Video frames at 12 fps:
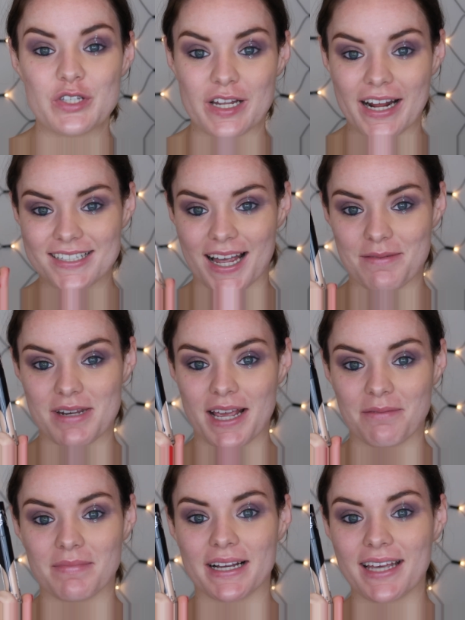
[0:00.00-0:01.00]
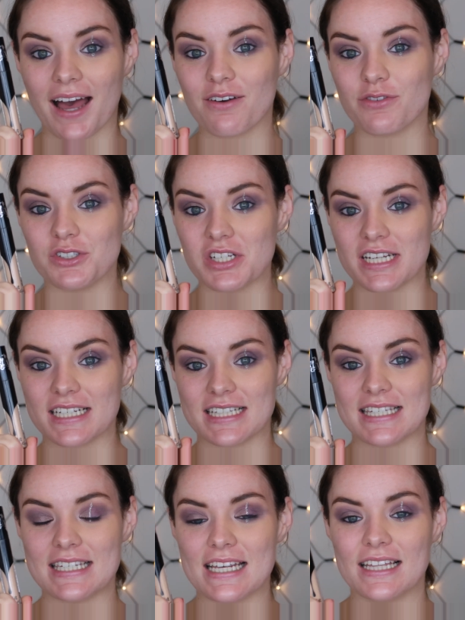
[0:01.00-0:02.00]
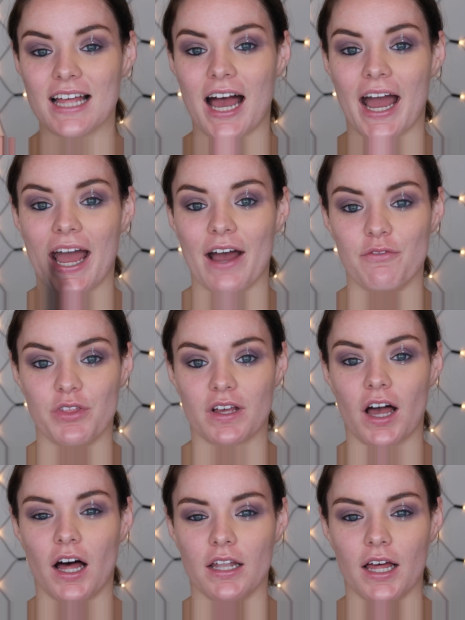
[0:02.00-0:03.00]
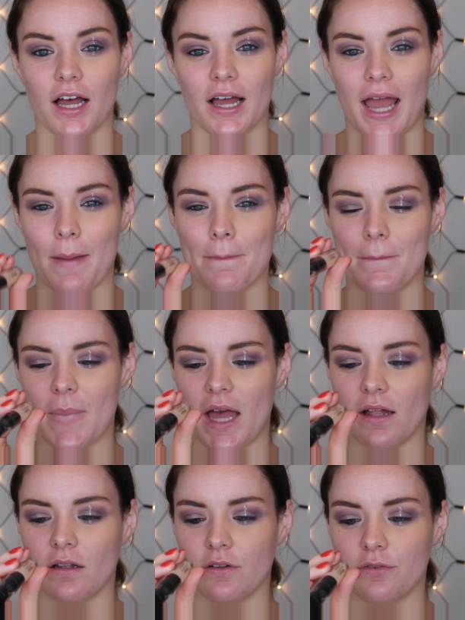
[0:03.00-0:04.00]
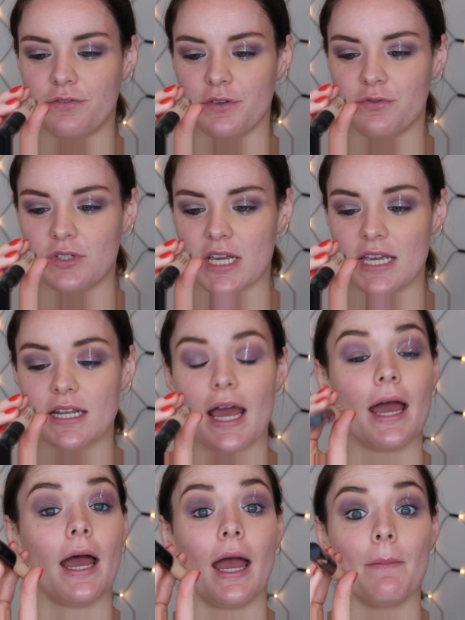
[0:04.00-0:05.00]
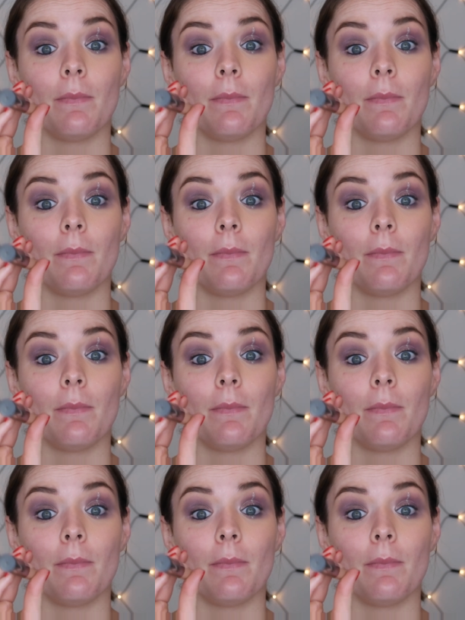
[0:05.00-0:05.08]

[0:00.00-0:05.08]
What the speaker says: So next I'm taking my Kat Von D concealer. I have the color M19